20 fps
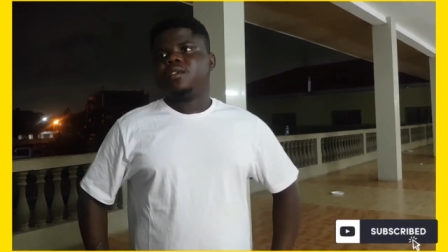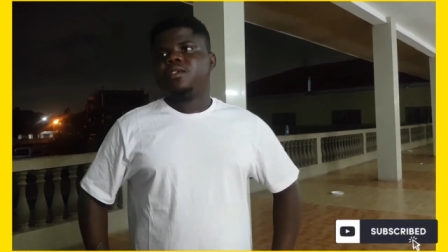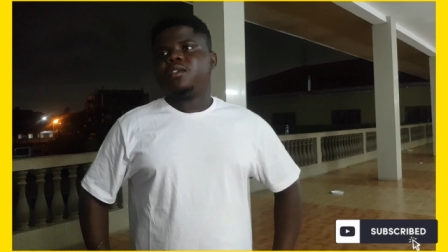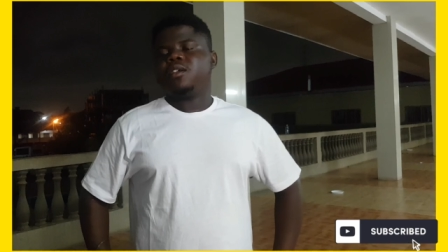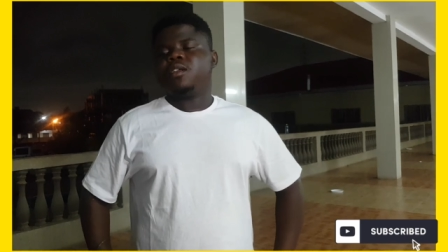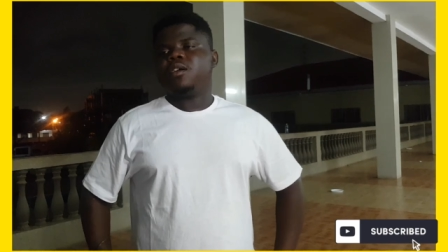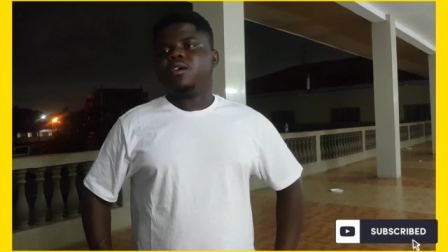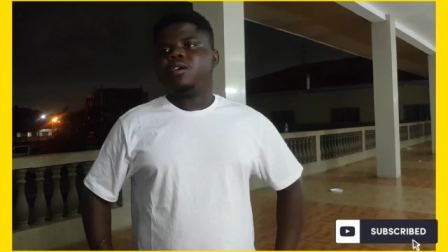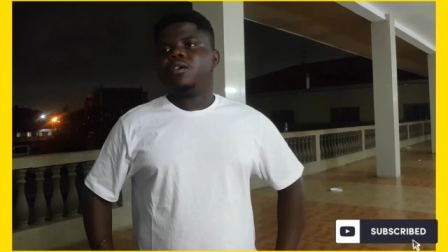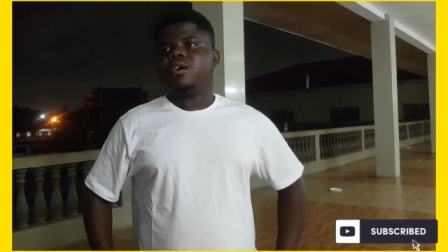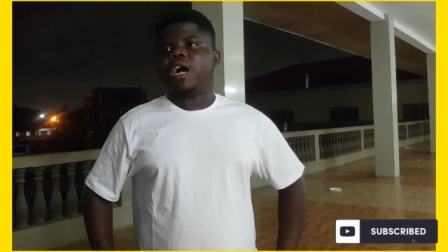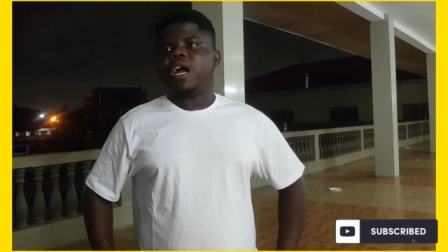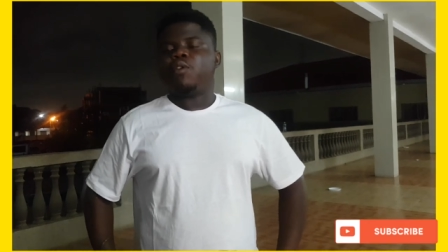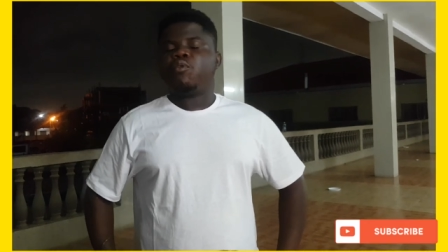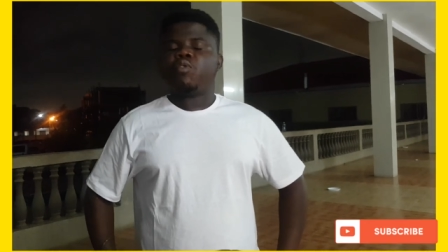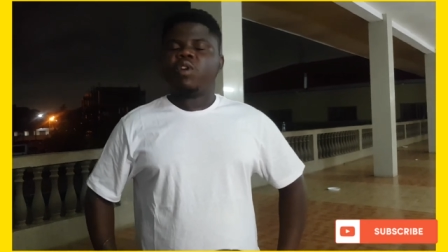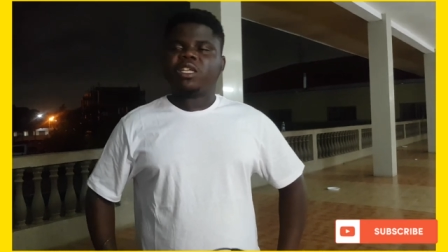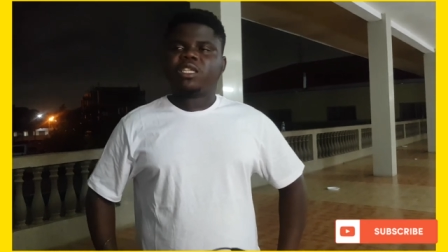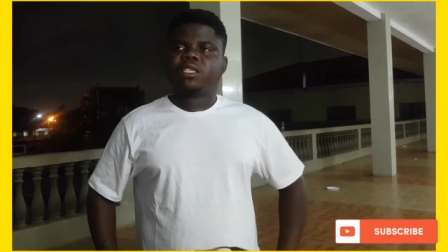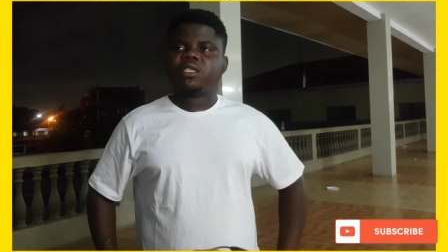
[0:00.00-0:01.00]
You know, I
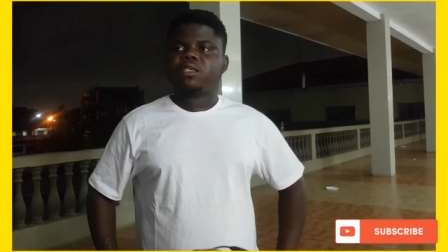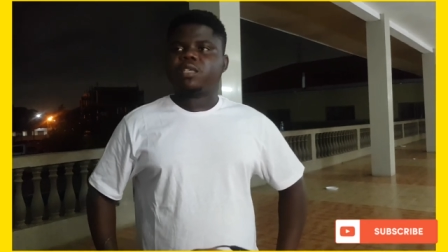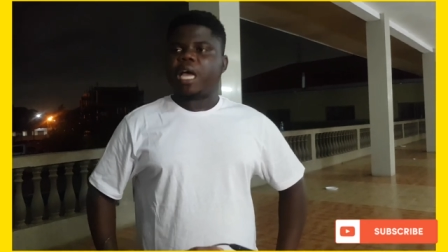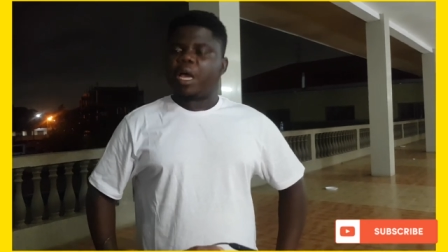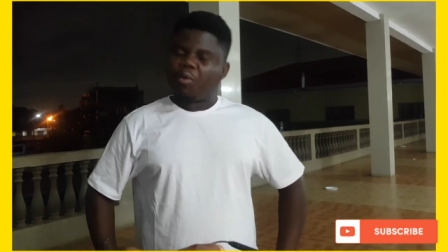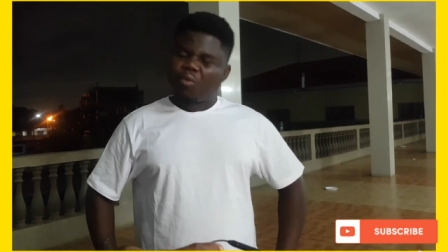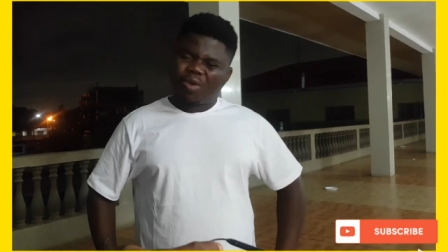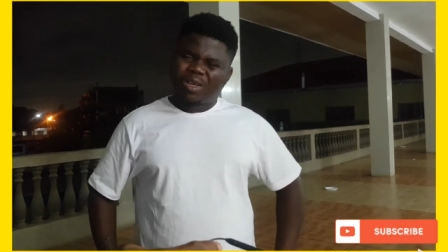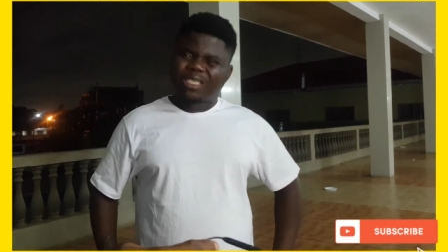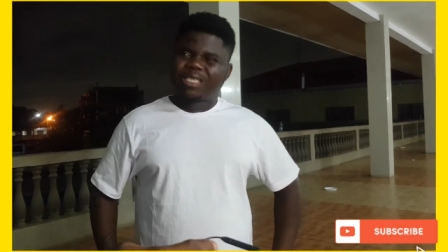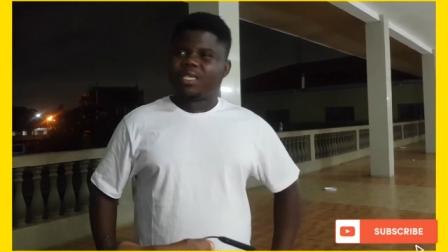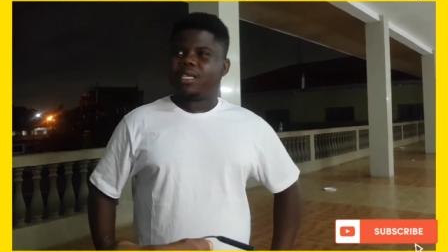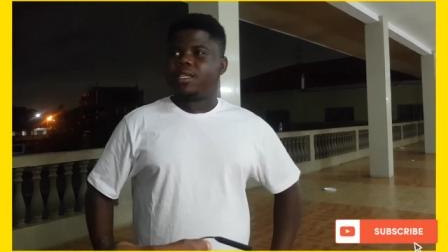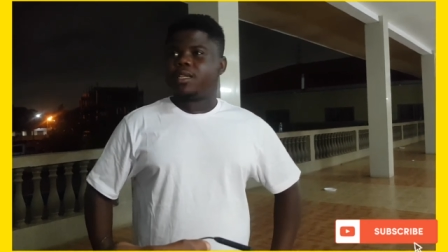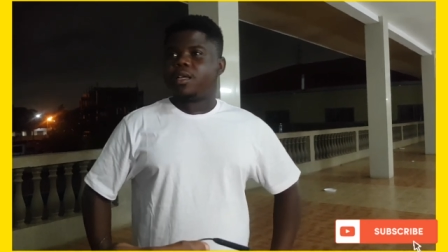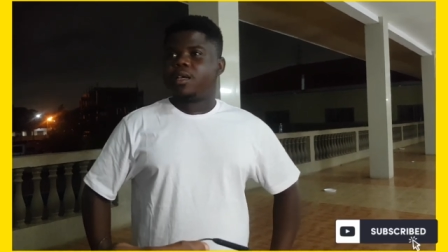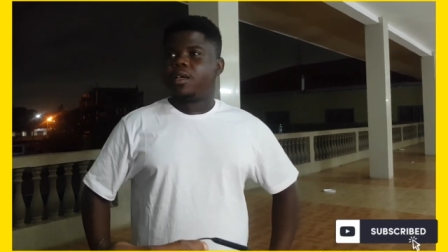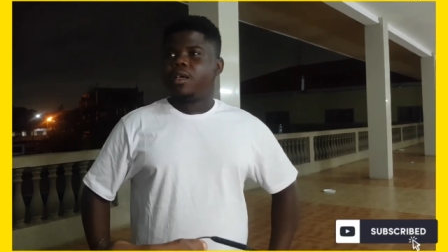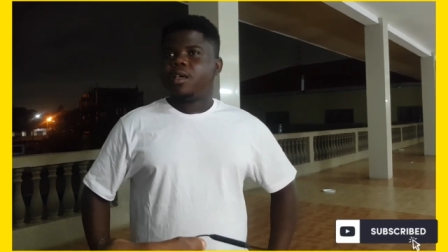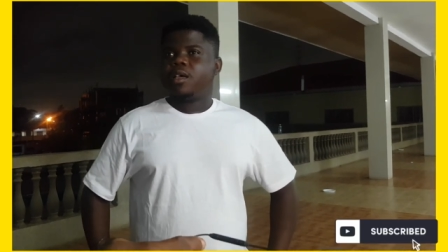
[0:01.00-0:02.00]
watch, I watch it
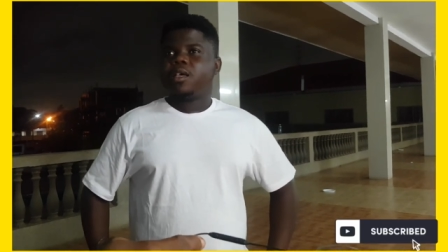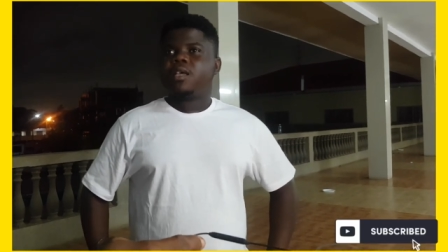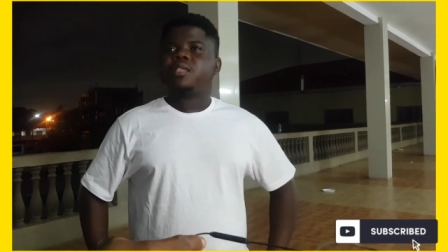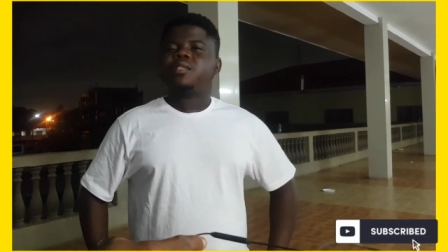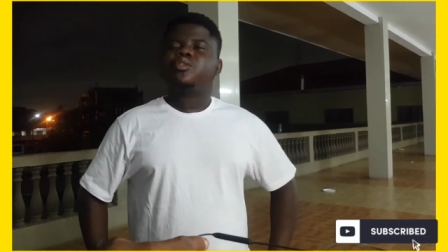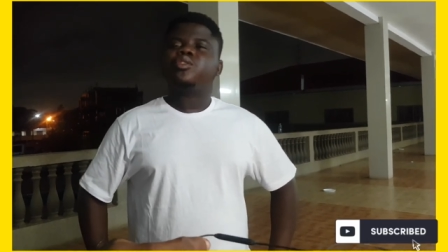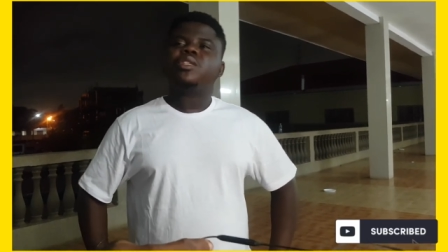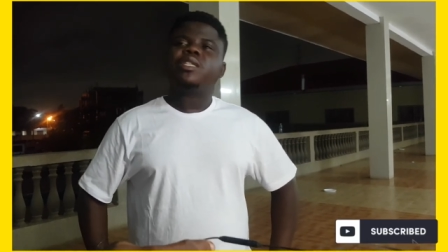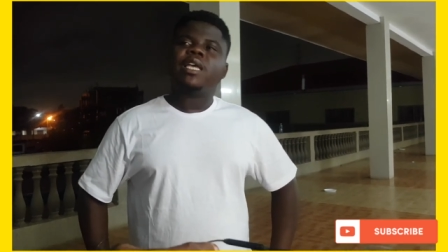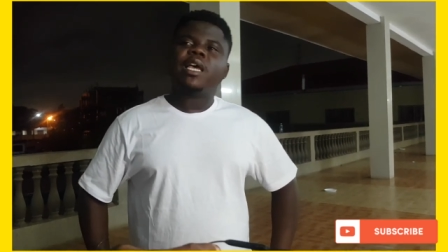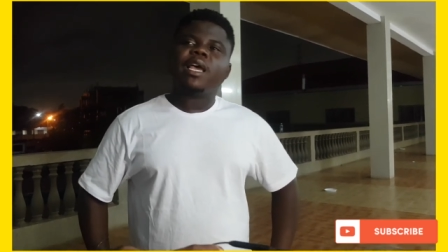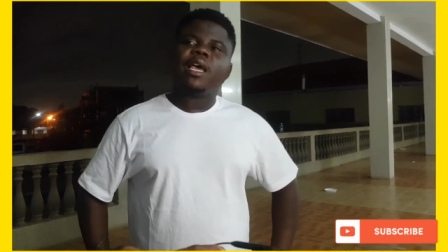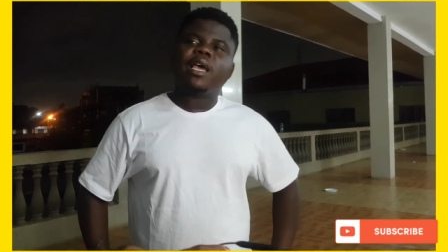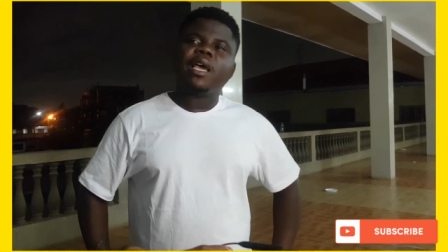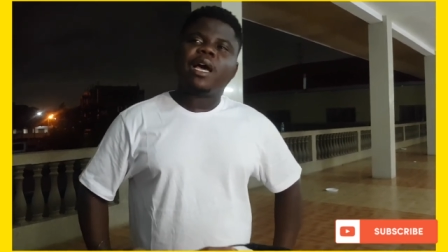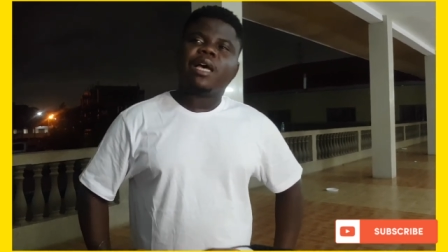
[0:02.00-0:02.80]
today.